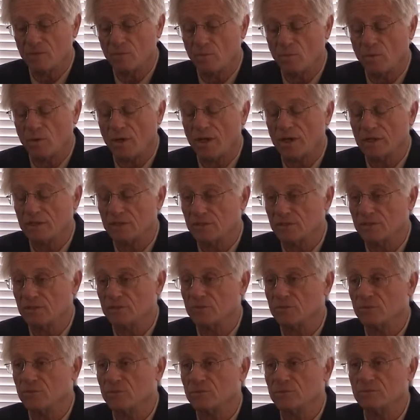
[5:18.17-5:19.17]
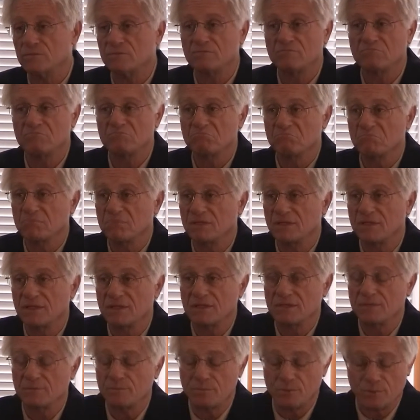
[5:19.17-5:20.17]
want to
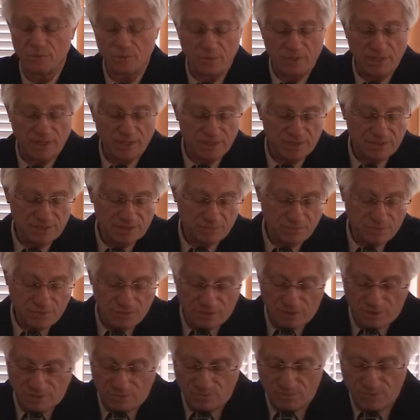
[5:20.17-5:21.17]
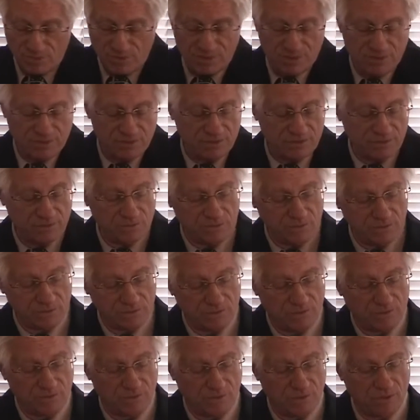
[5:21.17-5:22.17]
progress, we all want to
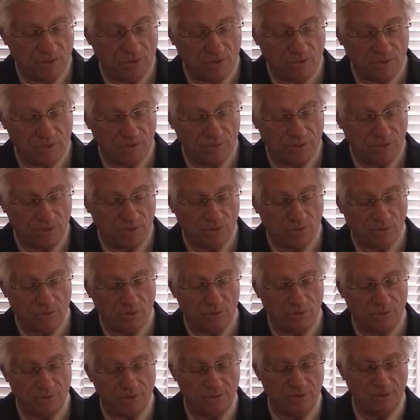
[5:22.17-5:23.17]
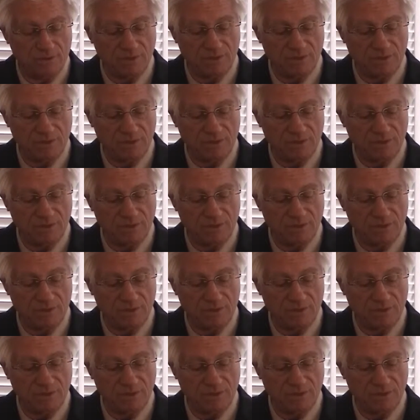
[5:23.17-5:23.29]
grow, and we hold